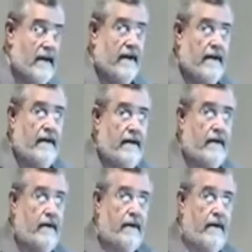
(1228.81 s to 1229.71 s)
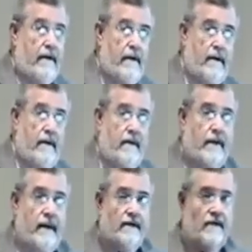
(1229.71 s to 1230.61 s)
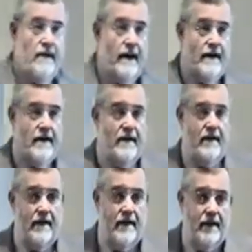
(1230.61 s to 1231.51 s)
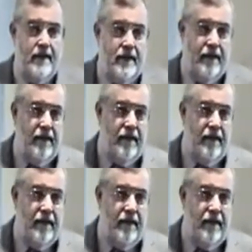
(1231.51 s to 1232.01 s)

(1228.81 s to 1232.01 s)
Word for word: Could I ask a quick question? Yes. You Do you ever have anyone go